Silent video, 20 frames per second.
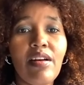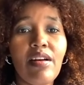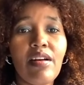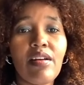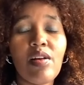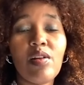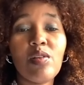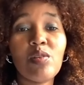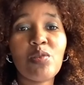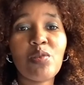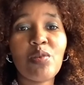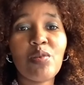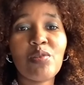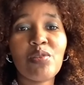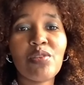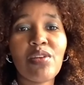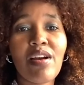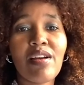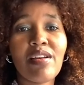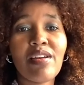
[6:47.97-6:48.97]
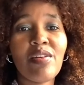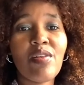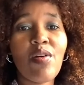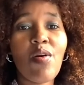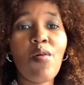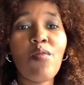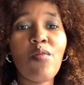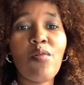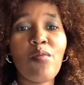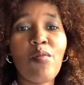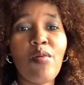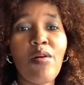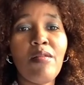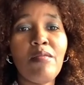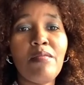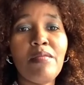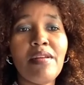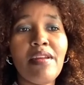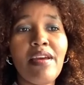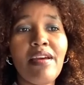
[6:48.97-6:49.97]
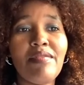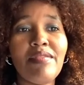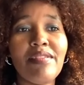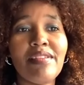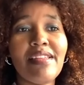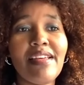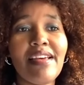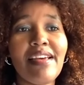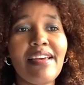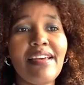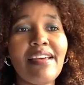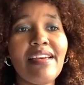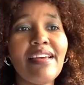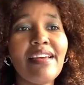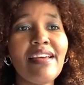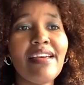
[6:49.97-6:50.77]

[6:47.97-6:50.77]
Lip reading: cultural shocking, overwhelming, everything.